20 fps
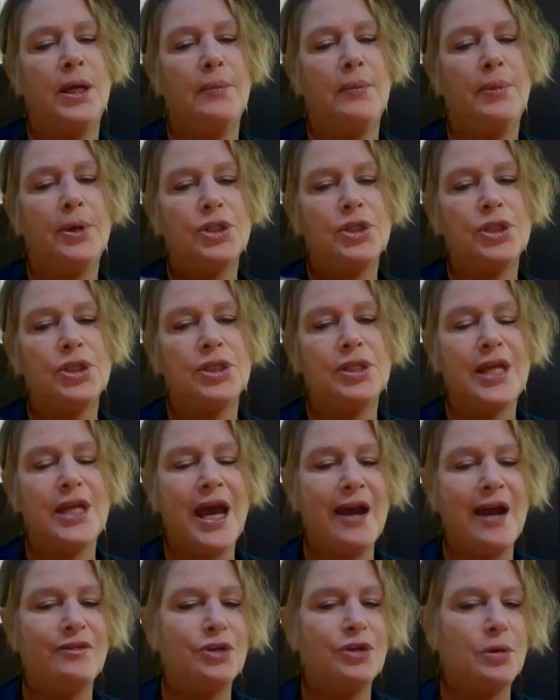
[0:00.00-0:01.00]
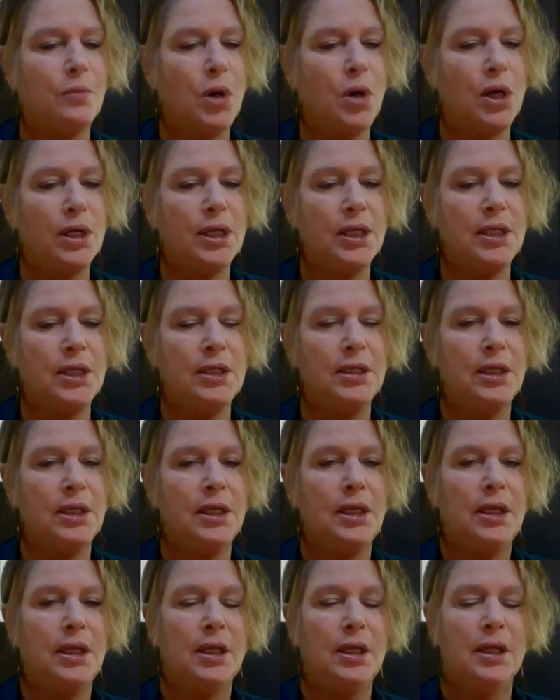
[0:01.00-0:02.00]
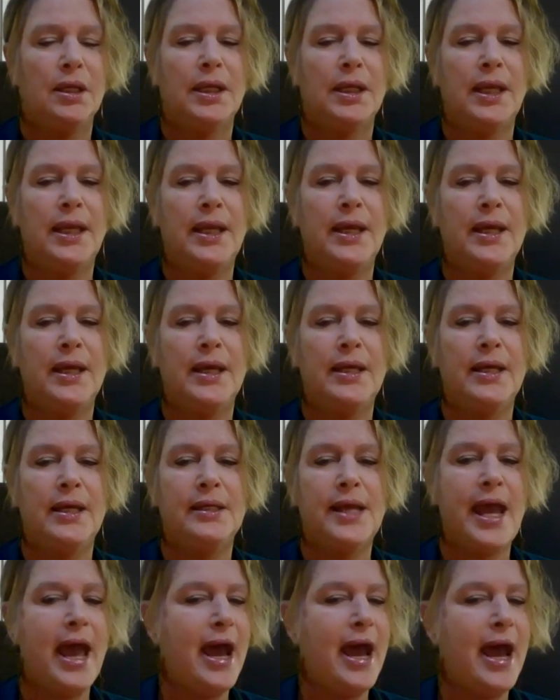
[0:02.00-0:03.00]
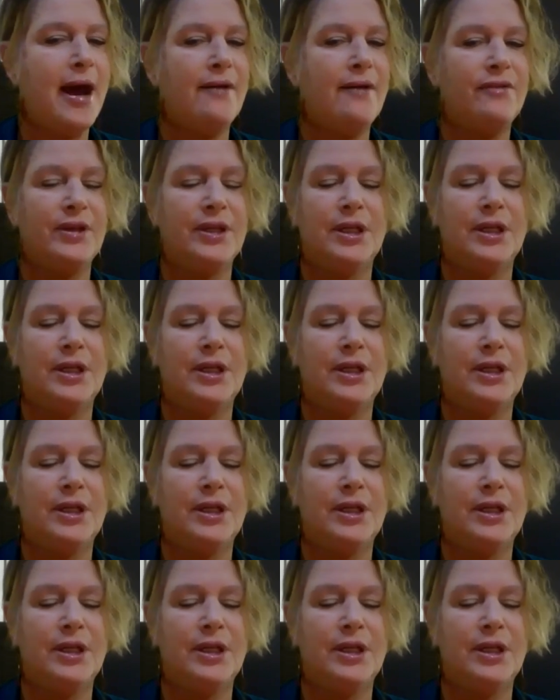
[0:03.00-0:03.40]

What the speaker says: purchase aftermarket and have,